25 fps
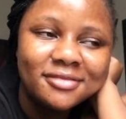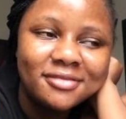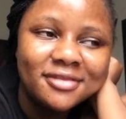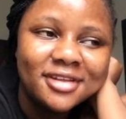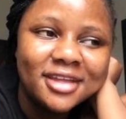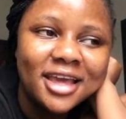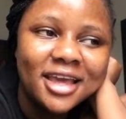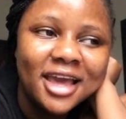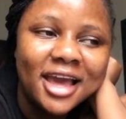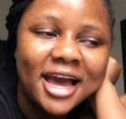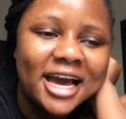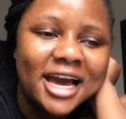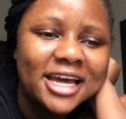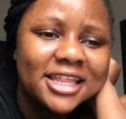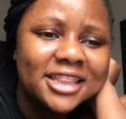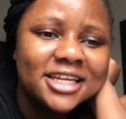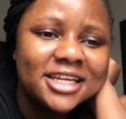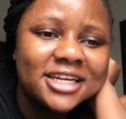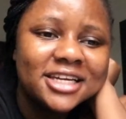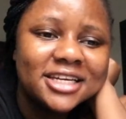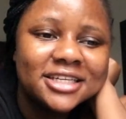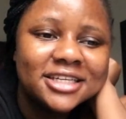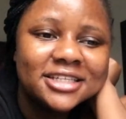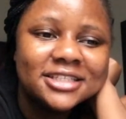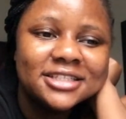I
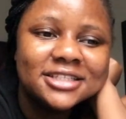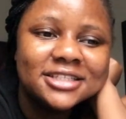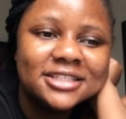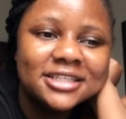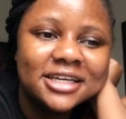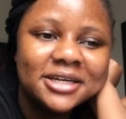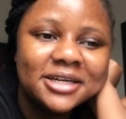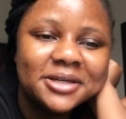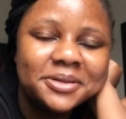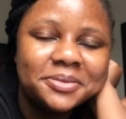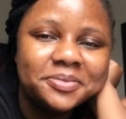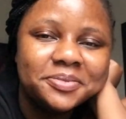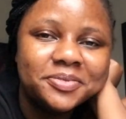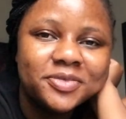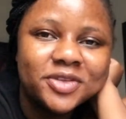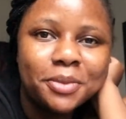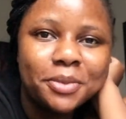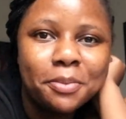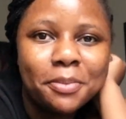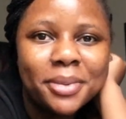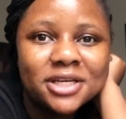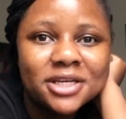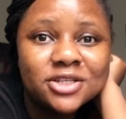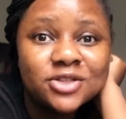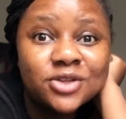think it's the
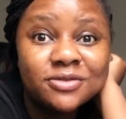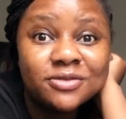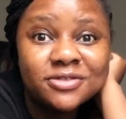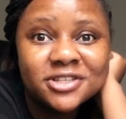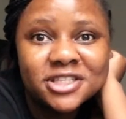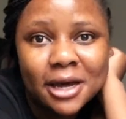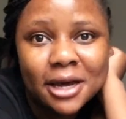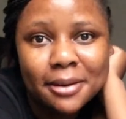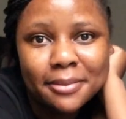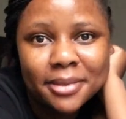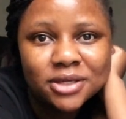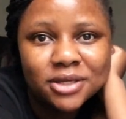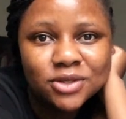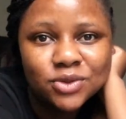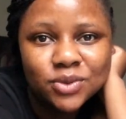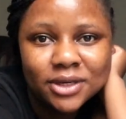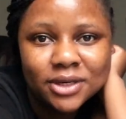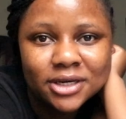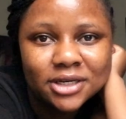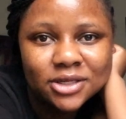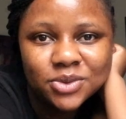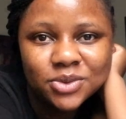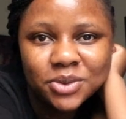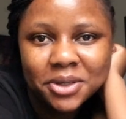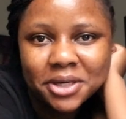best of summer
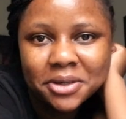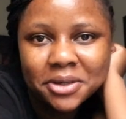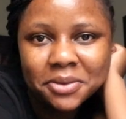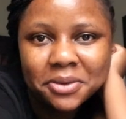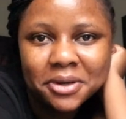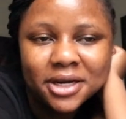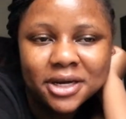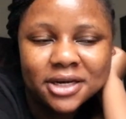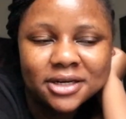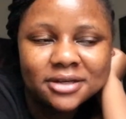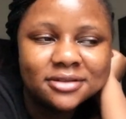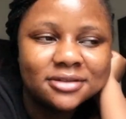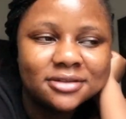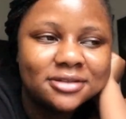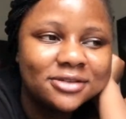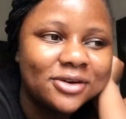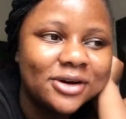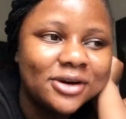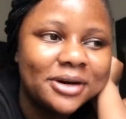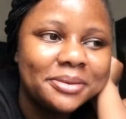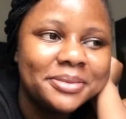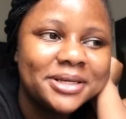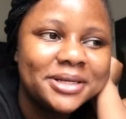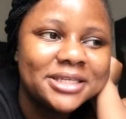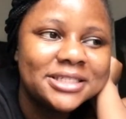2021. So
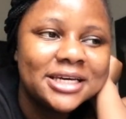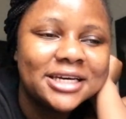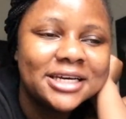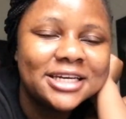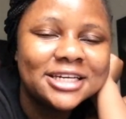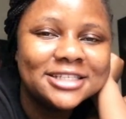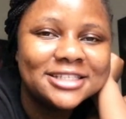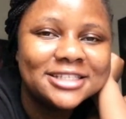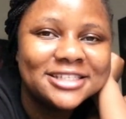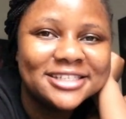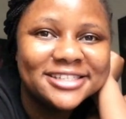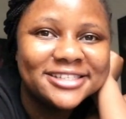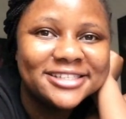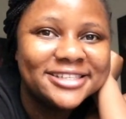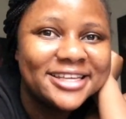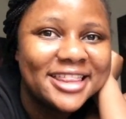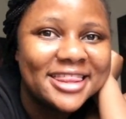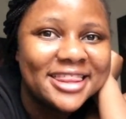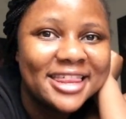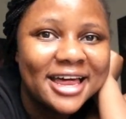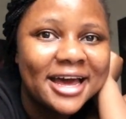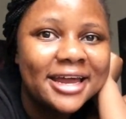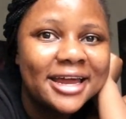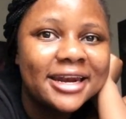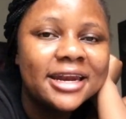I'm excited to see
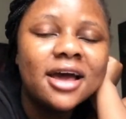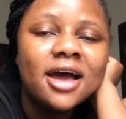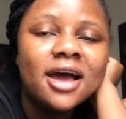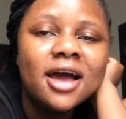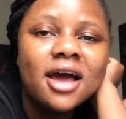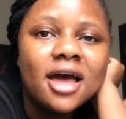that.